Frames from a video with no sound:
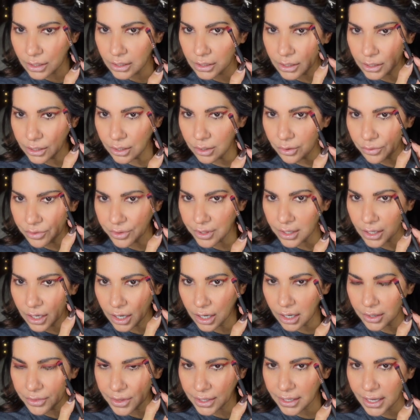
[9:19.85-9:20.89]
you know,
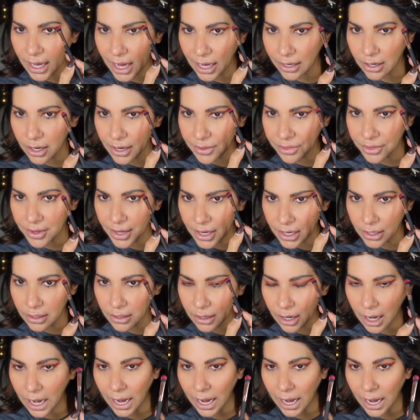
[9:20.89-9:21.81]
the cat eye thing.